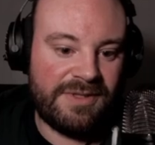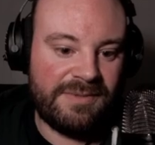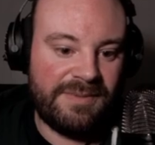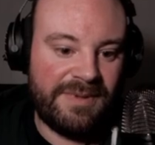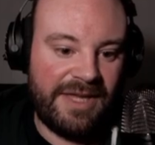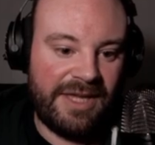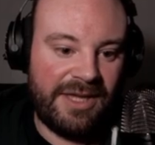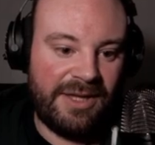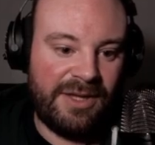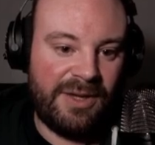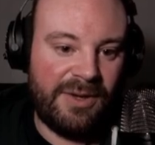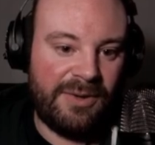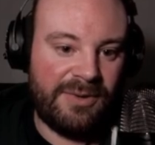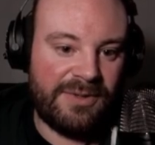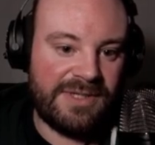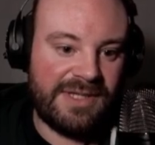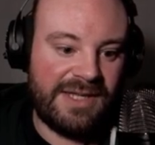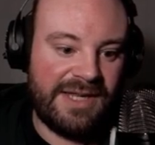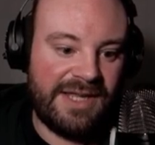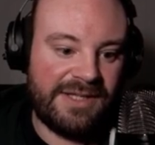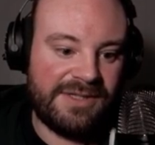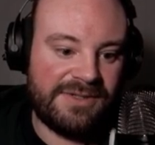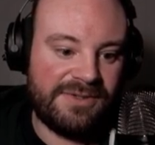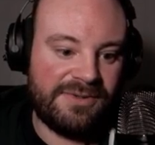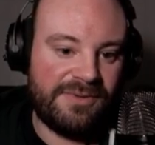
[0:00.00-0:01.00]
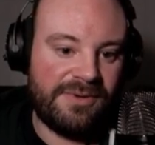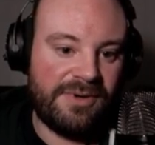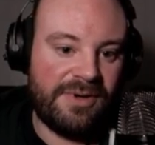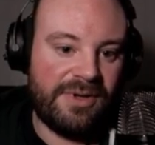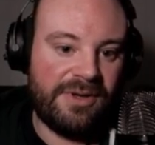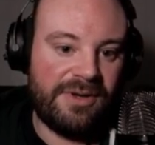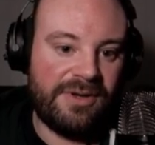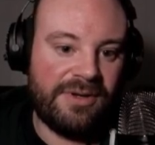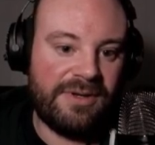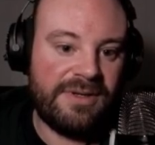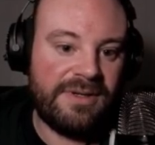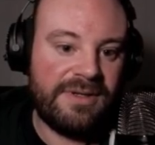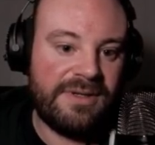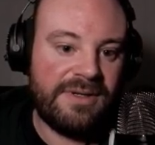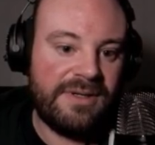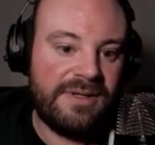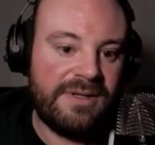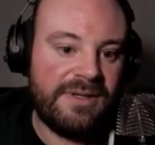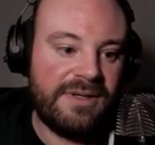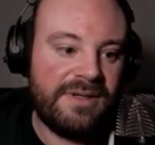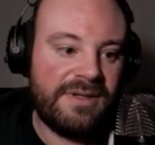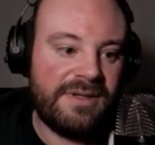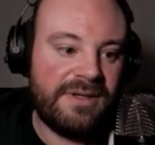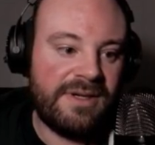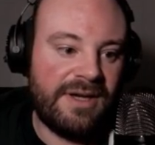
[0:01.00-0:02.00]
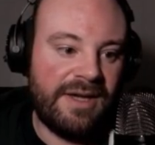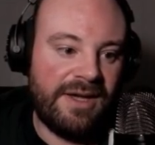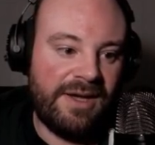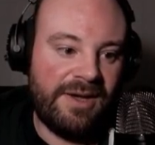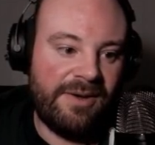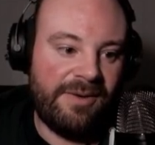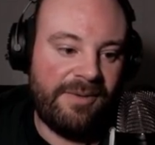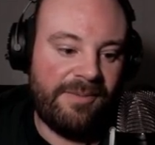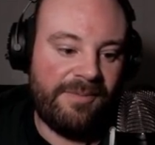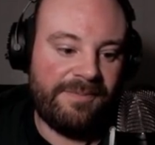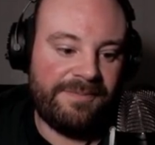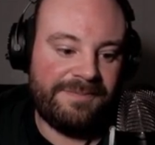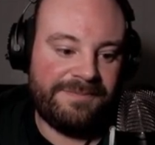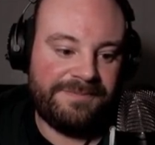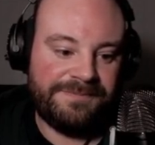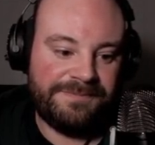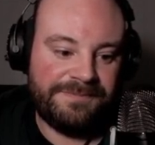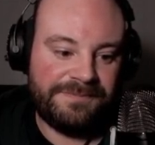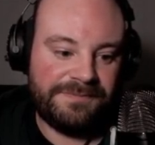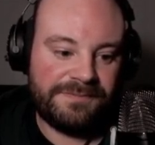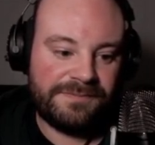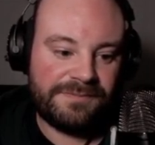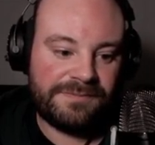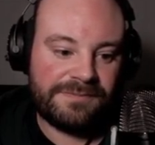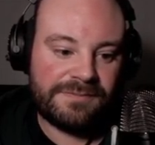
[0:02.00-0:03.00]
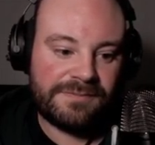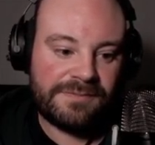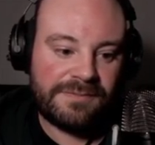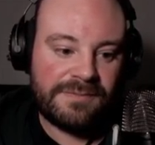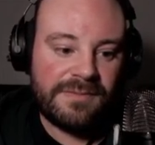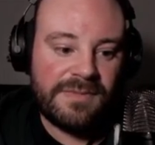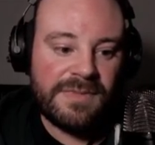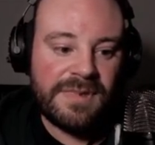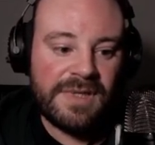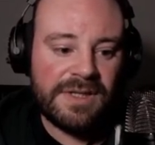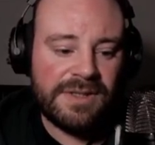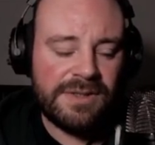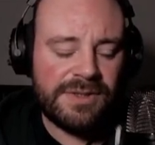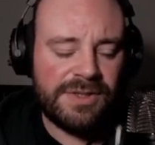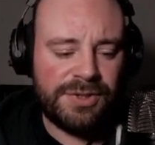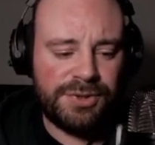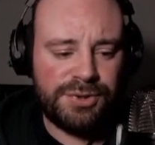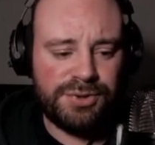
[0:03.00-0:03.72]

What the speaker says: being used later on to